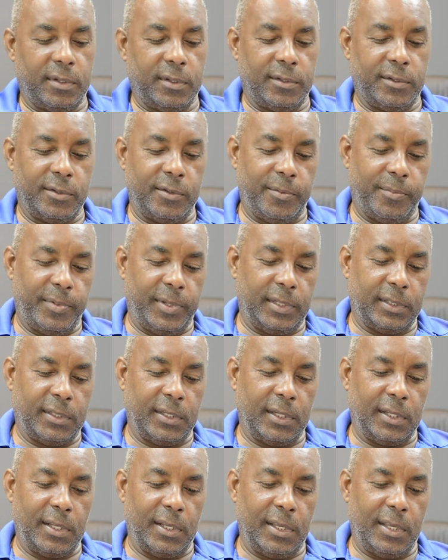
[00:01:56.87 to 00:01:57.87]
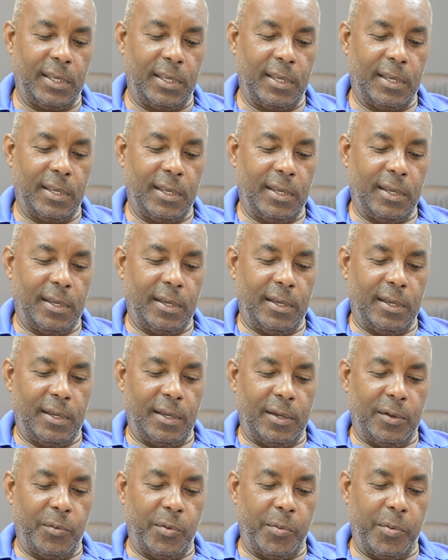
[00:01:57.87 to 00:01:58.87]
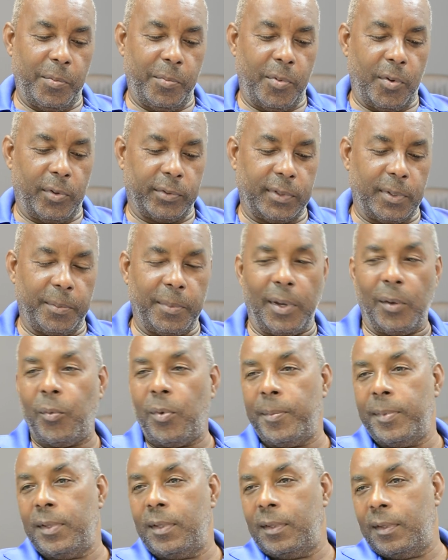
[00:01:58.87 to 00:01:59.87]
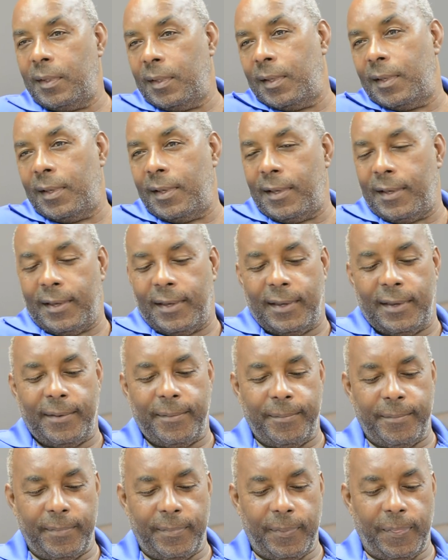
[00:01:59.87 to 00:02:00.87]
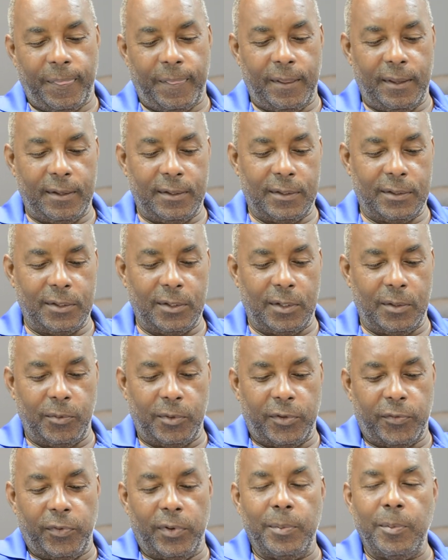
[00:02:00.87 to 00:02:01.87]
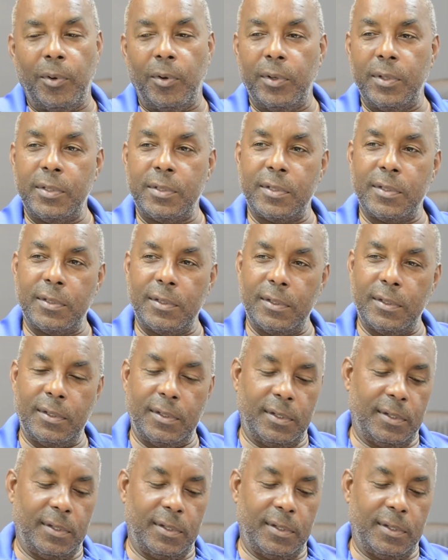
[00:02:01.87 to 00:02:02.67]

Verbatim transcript: So basically, we were brought up by women. Um, so there were three boys,